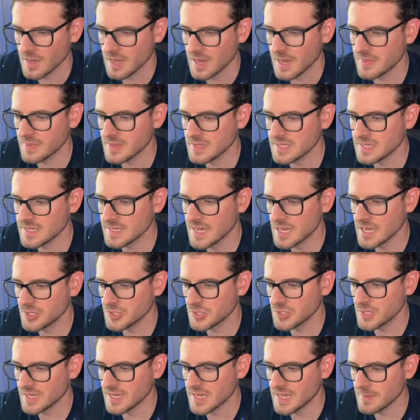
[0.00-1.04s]
And this allows you
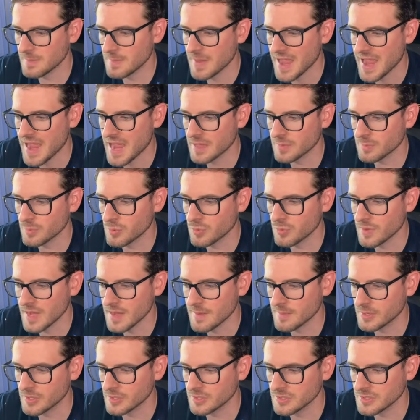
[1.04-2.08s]
to get path
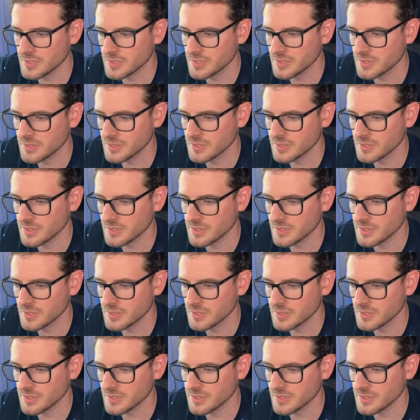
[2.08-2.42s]
parameters.